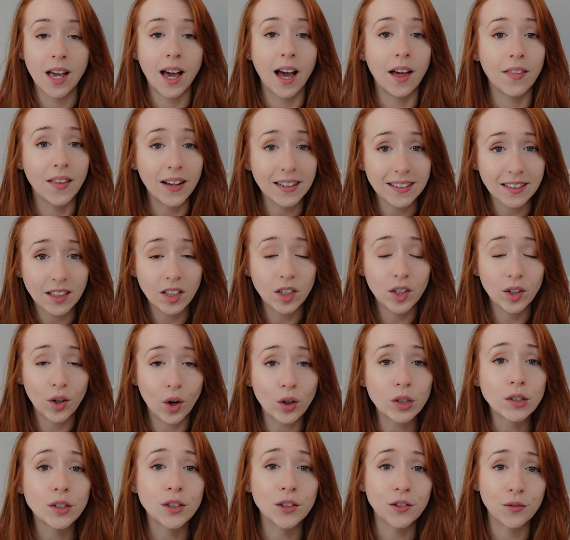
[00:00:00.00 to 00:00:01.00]
And that is a
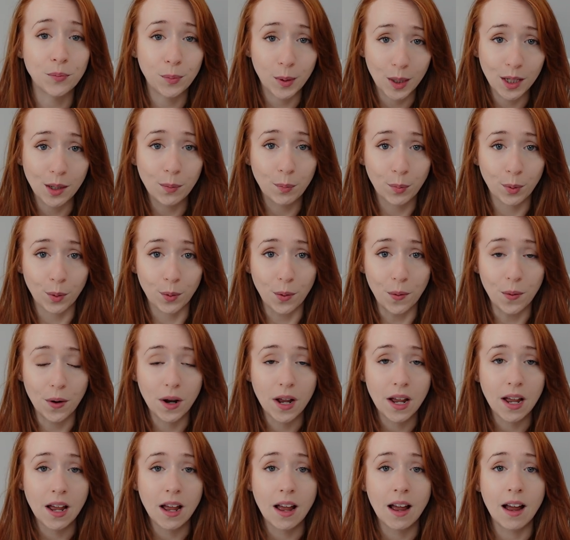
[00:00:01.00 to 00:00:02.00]
lot of people.
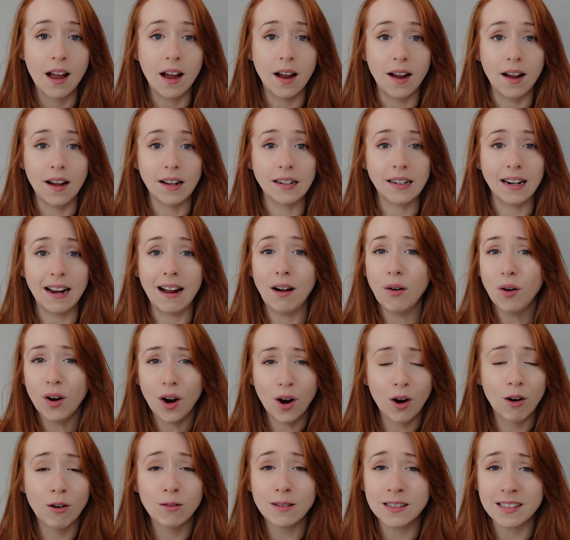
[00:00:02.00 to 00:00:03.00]
And
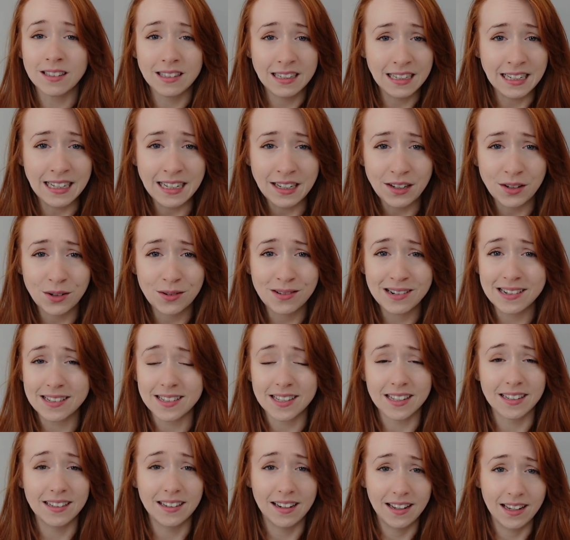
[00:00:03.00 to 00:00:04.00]
alcohol is legal,
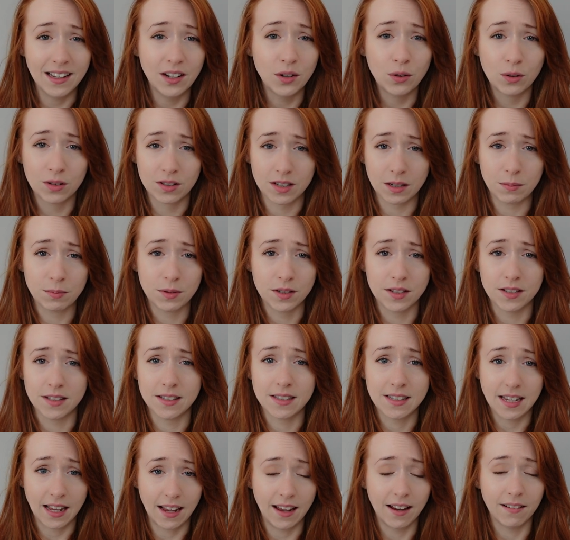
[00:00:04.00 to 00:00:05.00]
it's a legal
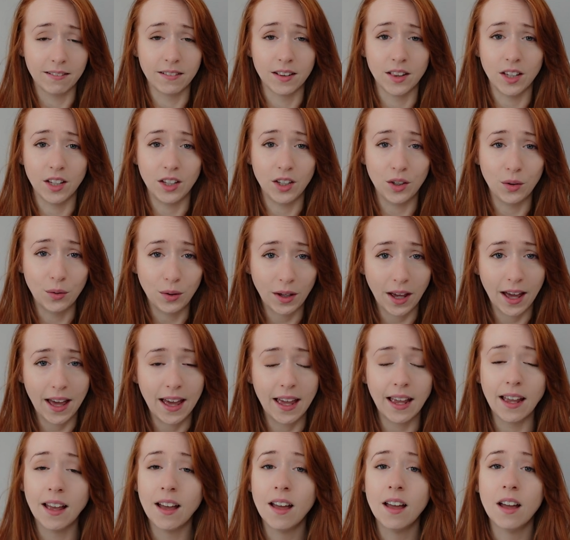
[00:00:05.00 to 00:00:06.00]
substance here in the U
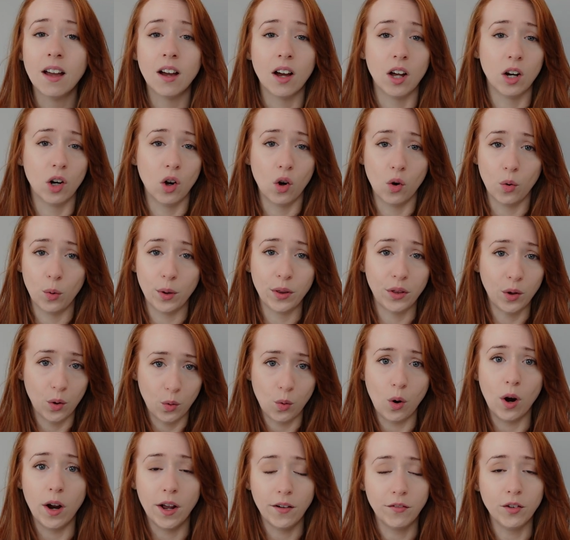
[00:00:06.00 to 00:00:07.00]
K, along with
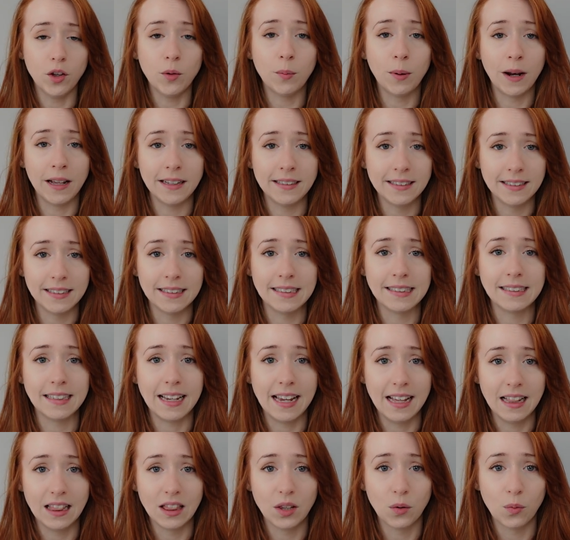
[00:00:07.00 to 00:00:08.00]
quite a few places
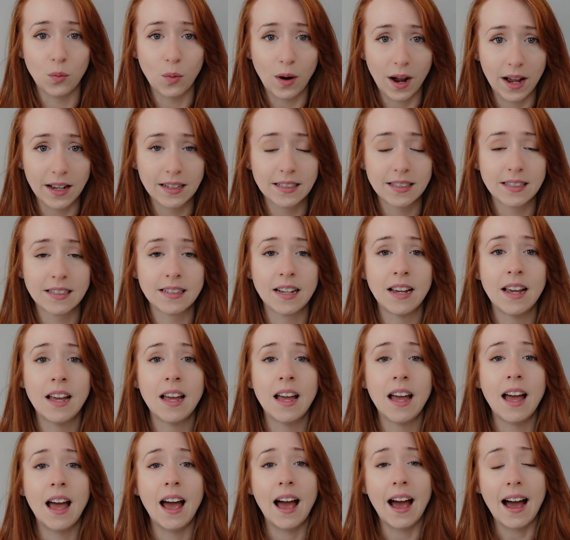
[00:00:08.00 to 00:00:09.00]
in the West,
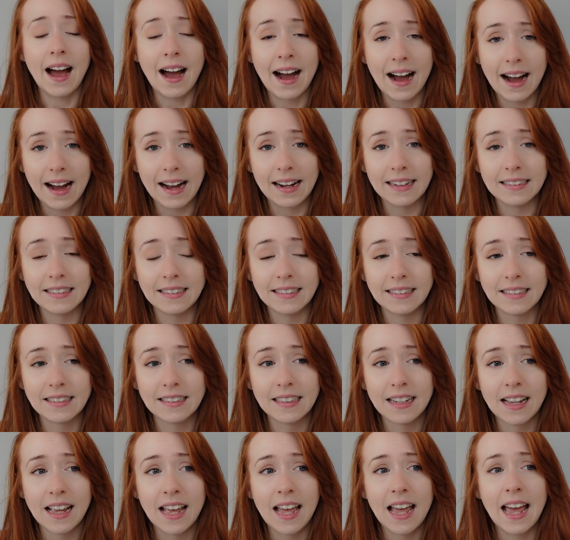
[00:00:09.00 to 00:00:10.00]
and